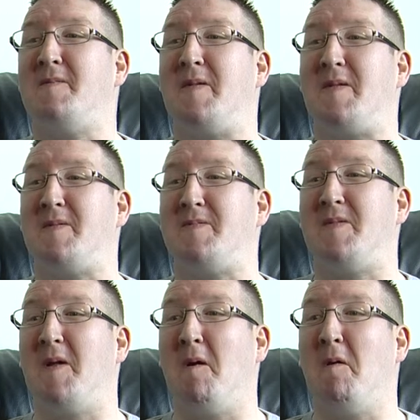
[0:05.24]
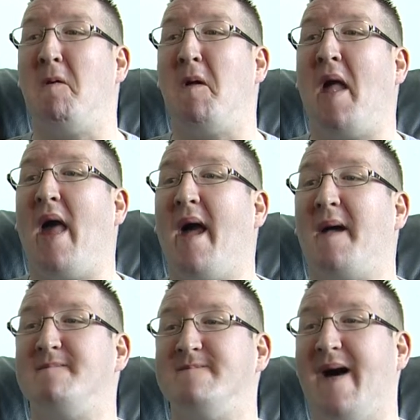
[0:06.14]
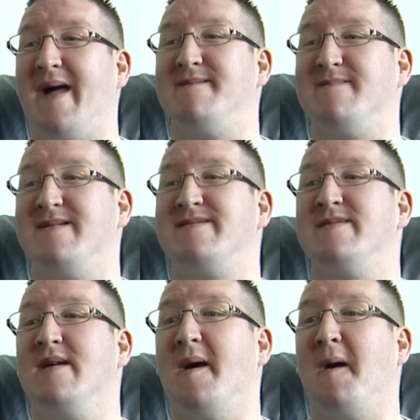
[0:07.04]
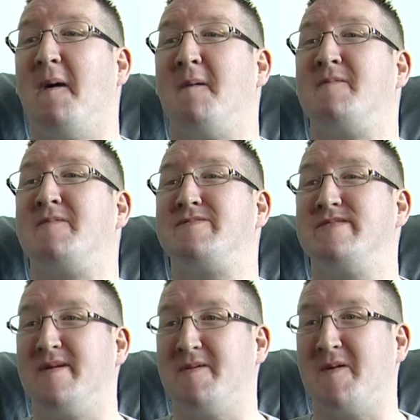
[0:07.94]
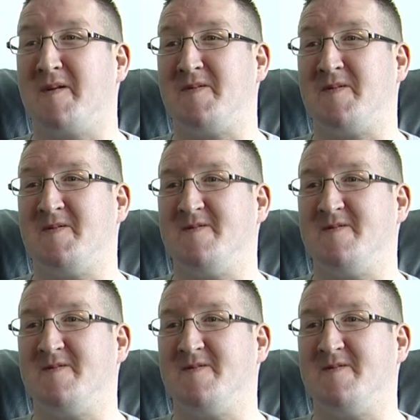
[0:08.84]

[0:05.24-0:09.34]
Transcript: people know my risk of choking.